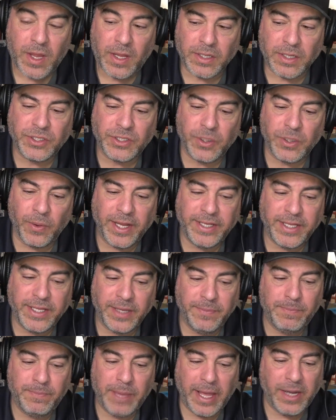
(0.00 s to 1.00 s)
So I
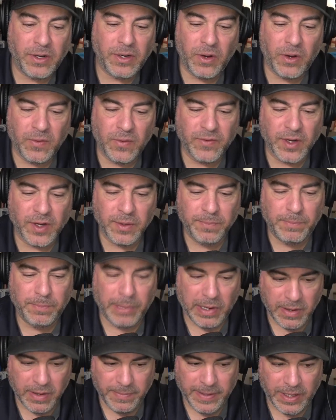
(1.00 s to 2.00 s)
did bent over
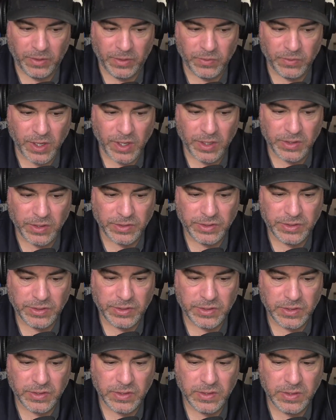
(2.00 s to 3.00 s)
barbell
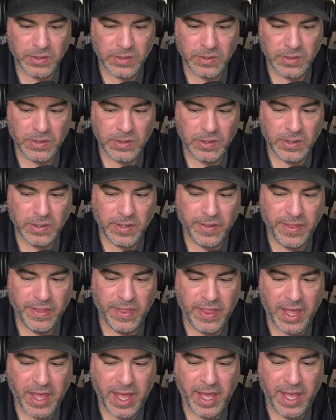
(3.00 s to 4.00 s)
rows.
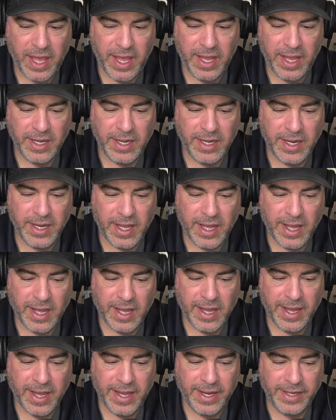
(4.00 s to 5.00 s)
Then
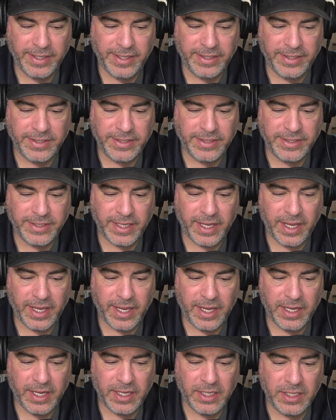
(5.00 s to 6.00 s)
I
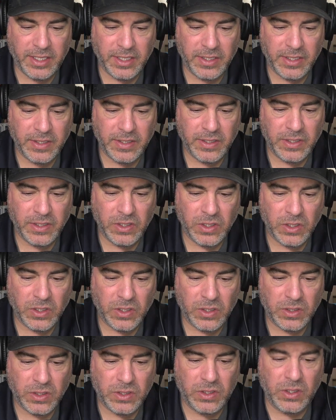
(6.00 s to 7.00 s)
did
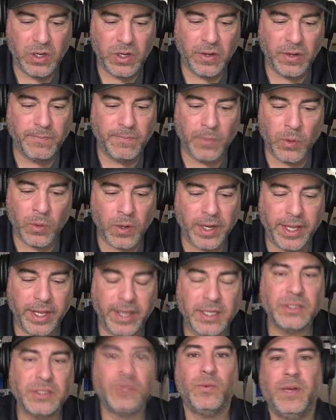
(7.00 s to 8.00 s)
good
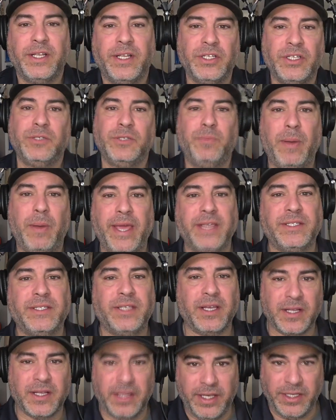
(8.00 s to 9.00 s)
mornings, which is
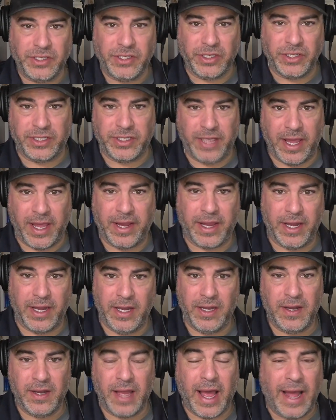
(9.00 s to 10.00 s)
basically just
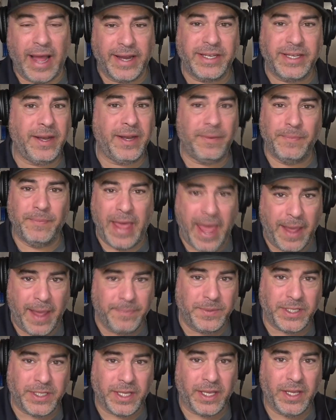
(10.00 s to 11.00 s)
I did them
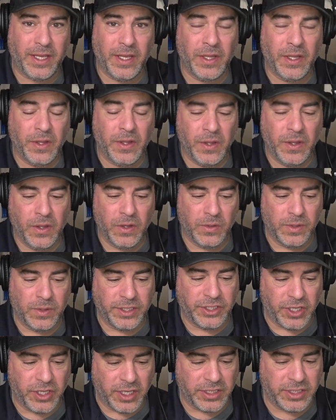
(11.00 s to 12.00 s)
empty
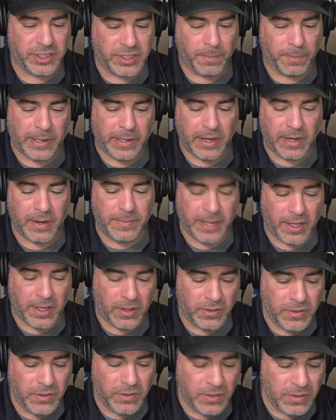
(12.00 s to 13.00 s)
with just the
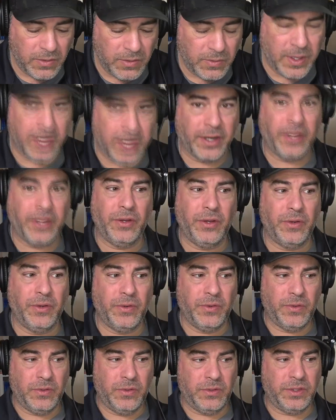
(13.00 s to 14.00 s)
barbell, where you
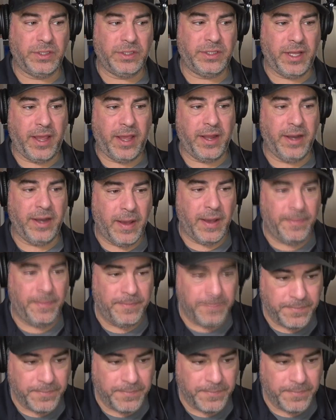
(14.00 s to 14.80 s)
stand up